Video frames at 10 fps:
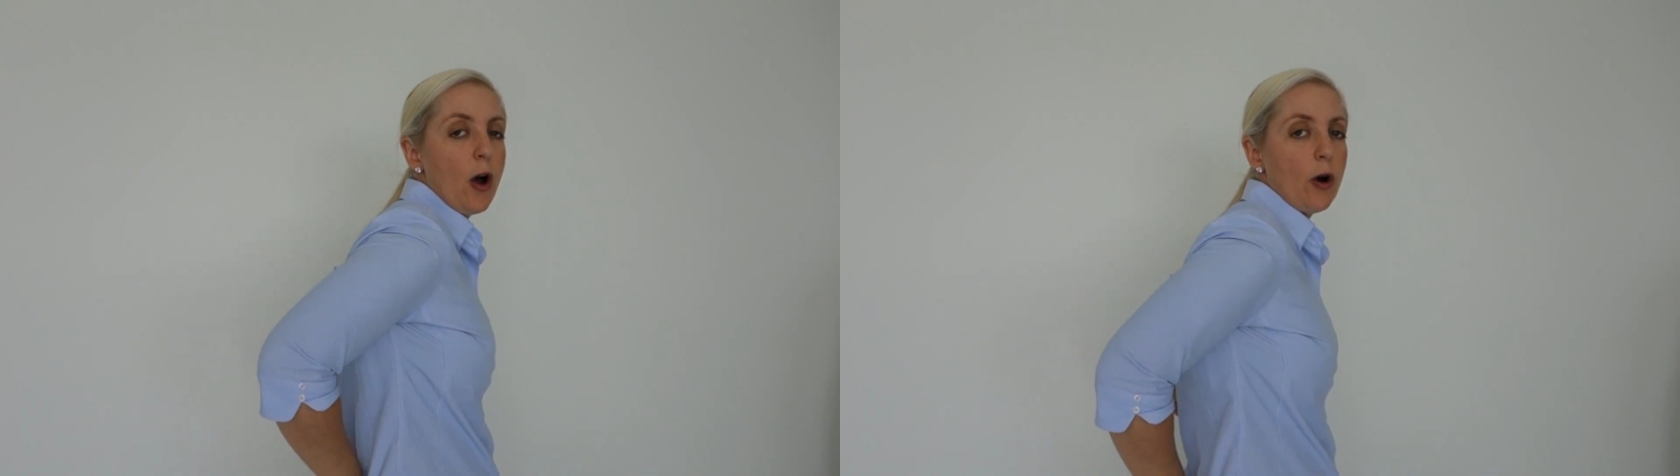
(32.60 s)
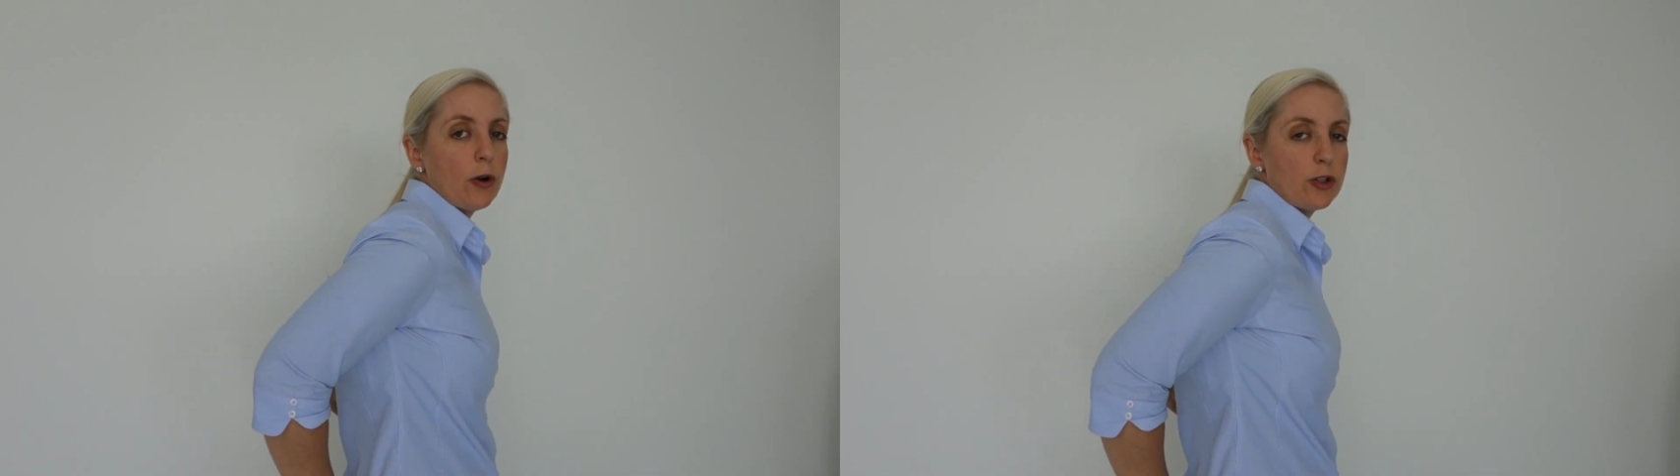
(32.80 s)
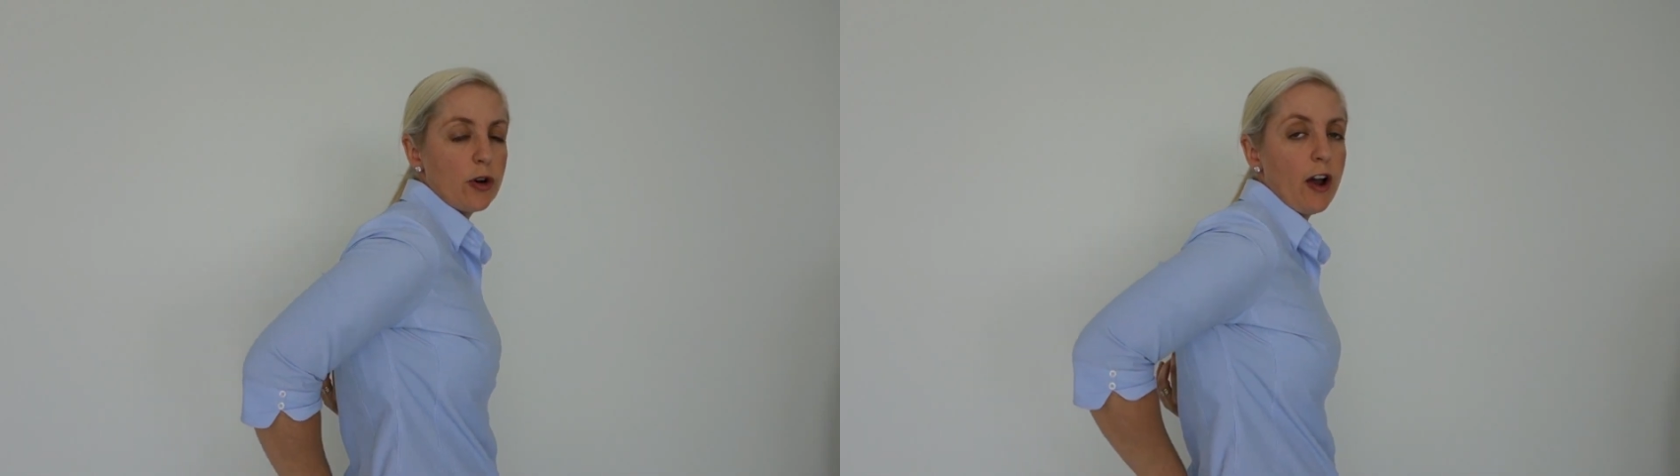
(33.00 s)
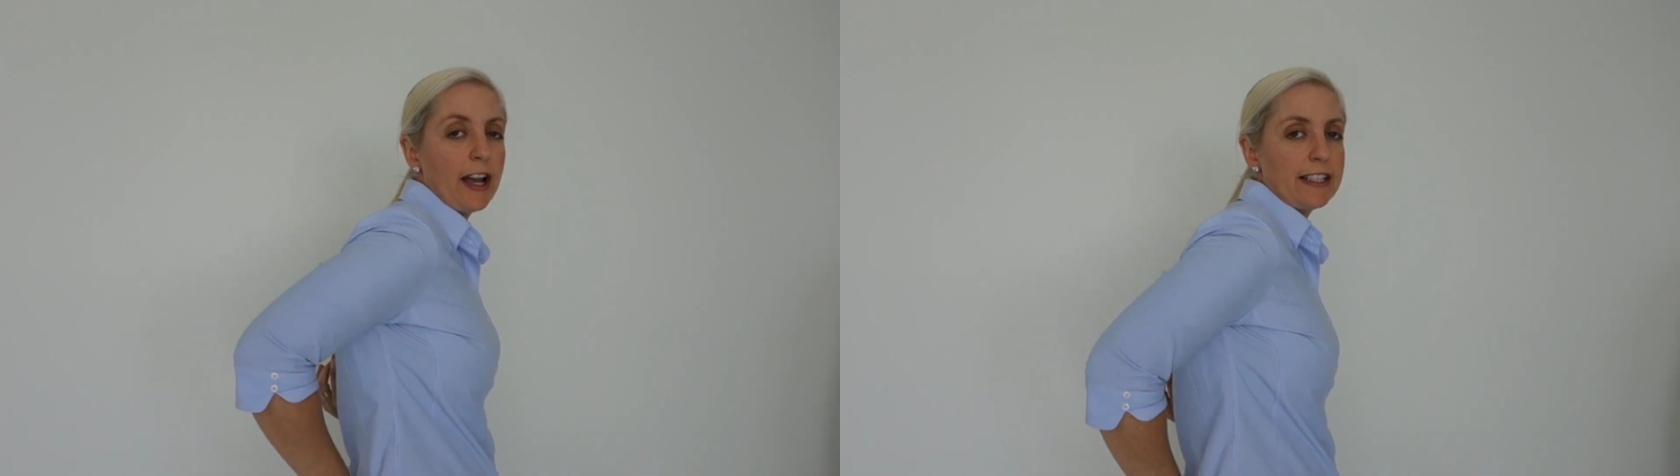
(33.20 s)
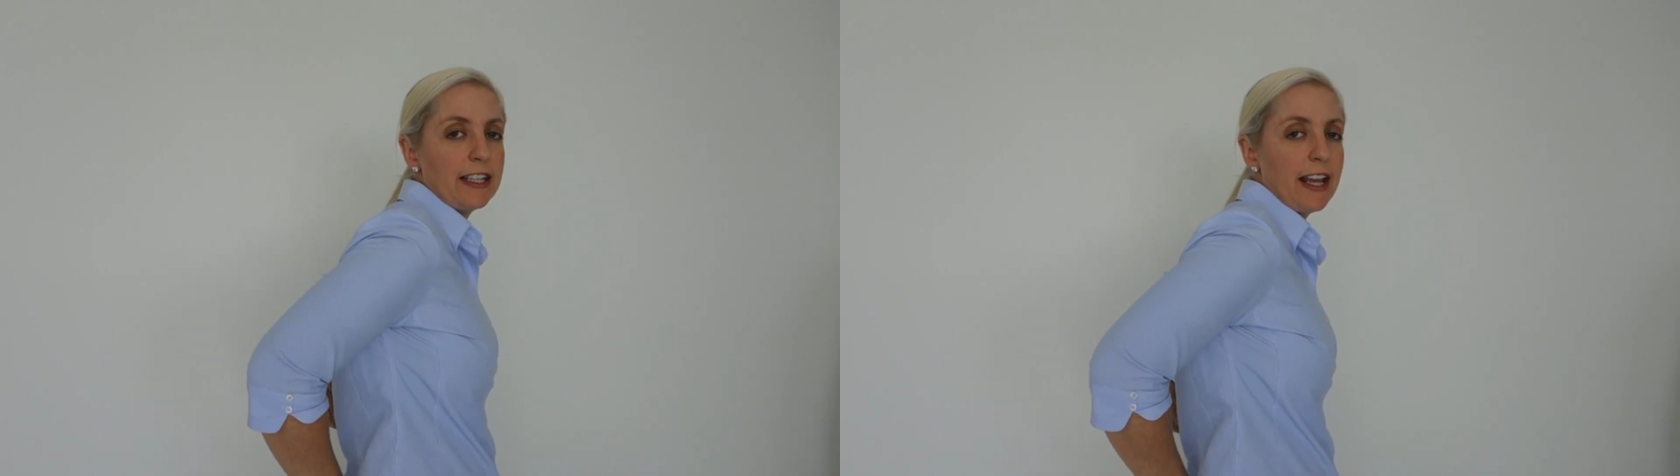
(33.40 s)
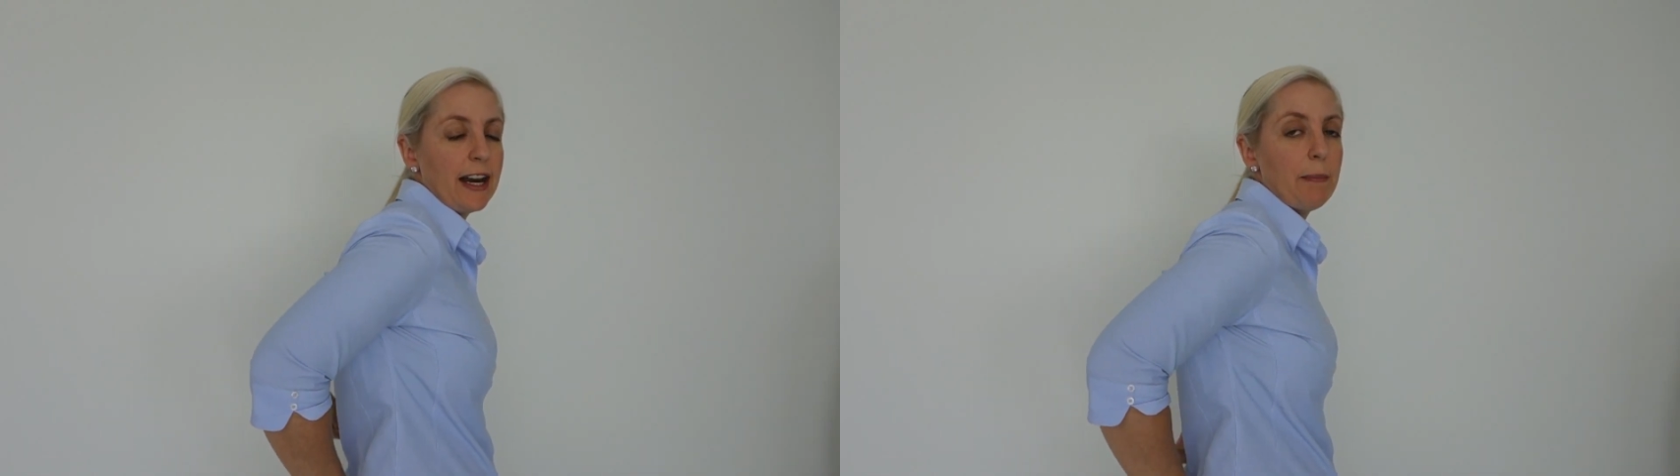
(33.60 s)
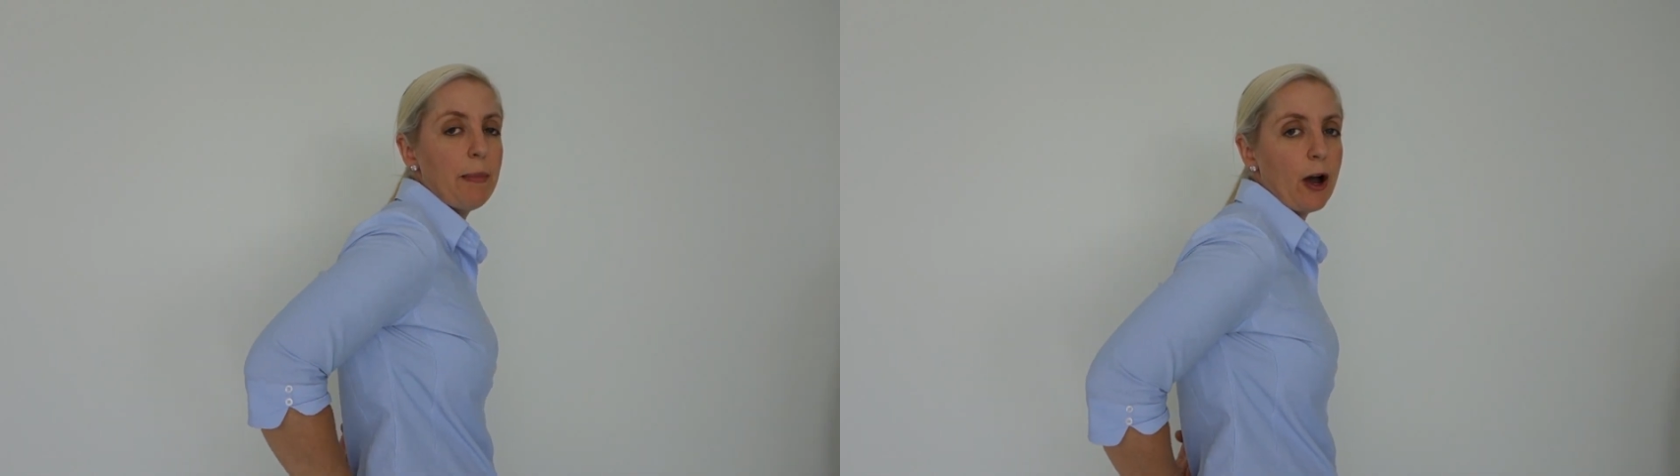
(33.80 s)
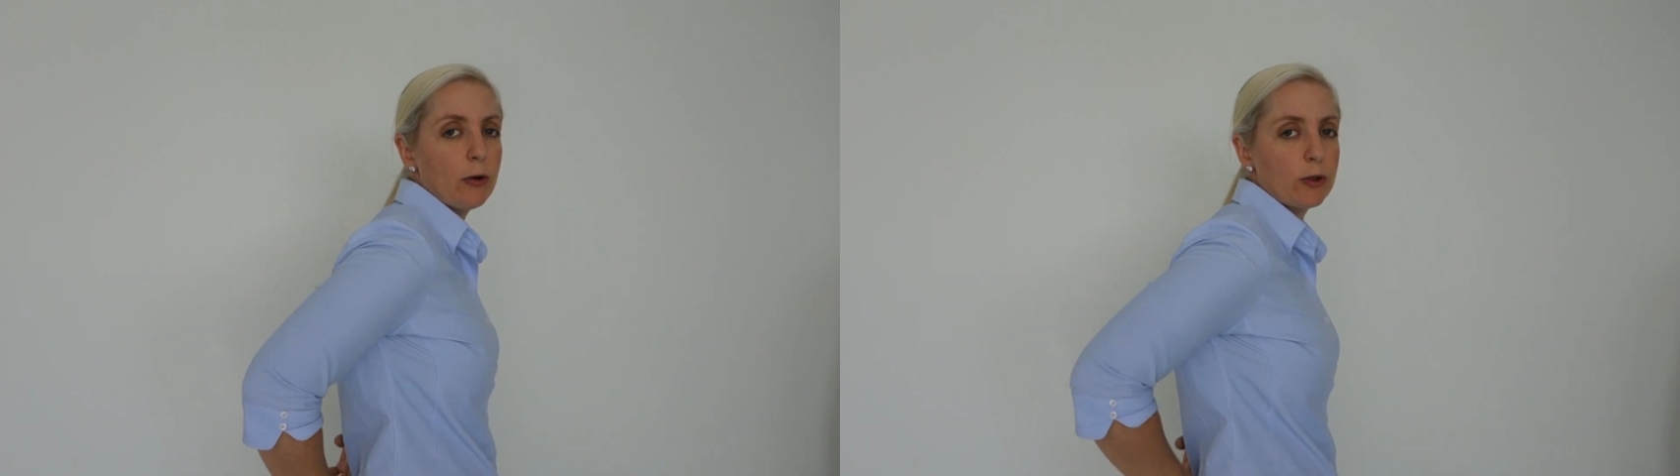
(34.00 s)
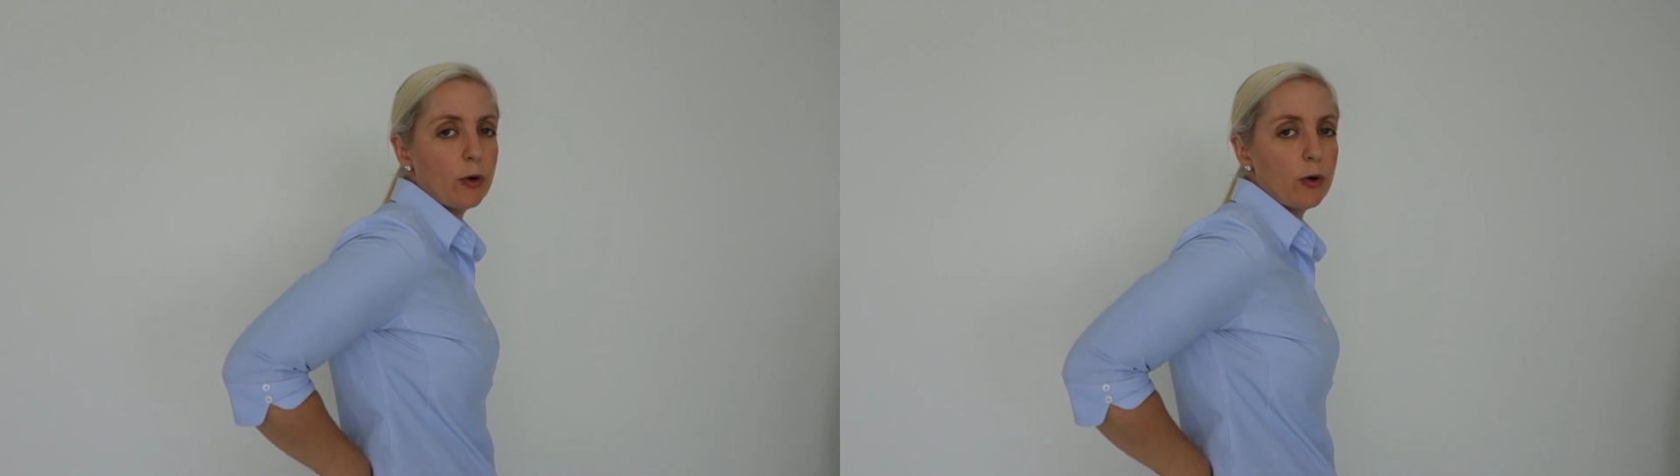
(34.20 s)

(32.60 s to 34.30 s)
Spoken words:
or trying to get a belt